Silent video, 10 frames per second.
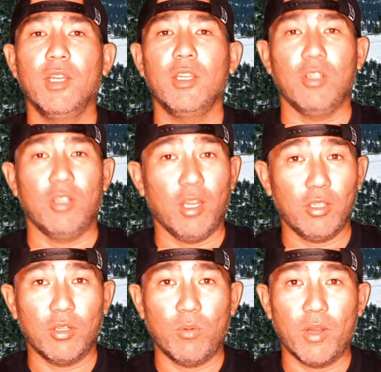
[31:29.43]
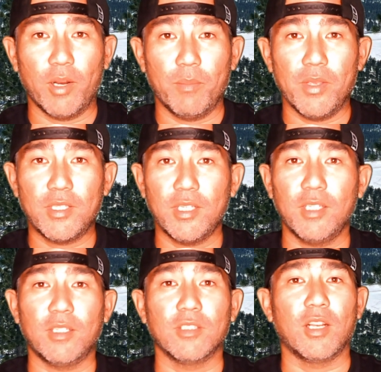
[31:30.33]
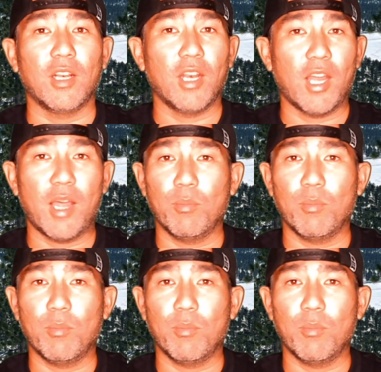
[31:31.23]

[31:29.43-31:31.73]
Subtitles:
You're not going to want to miss it. There's a lot